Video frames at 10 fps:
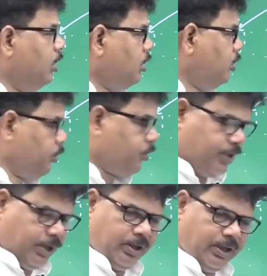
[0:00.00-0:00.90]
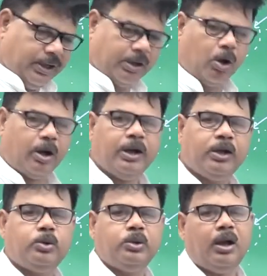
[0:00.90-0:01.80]
You see, according
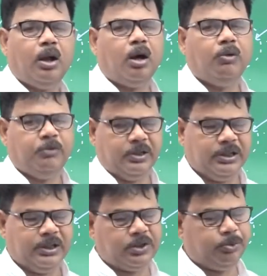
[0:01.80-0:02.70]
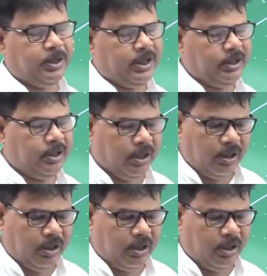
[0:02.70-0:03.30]
to the law of physics, when